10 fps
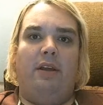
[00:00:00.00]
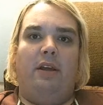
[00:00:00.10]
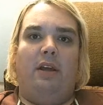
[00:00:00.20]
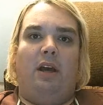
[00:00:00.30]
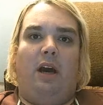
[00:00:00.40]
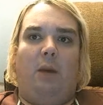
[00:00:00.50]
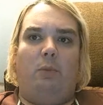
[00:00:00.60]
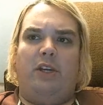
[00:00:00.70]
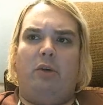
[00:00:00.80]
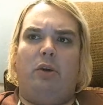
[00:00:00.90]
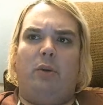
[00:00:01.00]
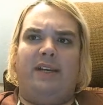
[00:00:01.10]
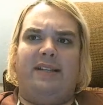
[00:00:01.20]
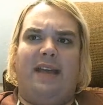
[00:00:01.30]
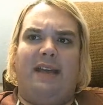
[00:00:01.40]
Um, we don't know an
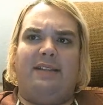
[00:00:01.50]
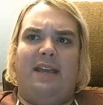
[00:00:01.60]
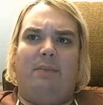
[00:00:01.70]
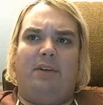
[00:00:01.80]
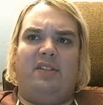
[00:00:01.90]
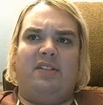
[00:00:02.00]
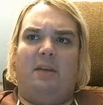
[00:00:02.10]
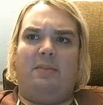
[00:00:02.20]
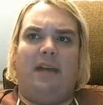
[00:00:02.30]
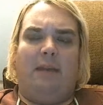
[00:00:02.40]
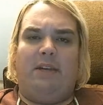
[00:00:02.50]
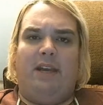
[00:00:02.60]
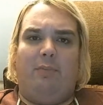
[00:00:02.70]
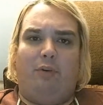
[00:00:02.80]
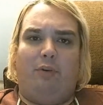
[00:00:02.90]
exact date, but it's sometime in April.